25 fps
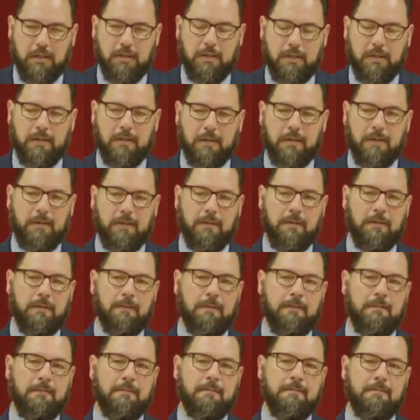
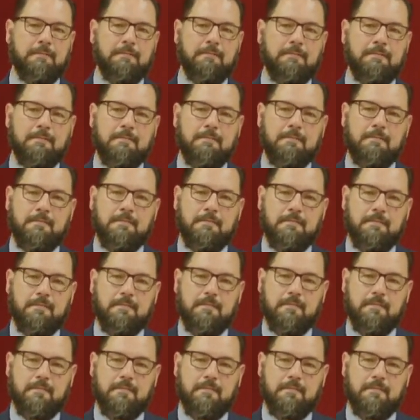(silence)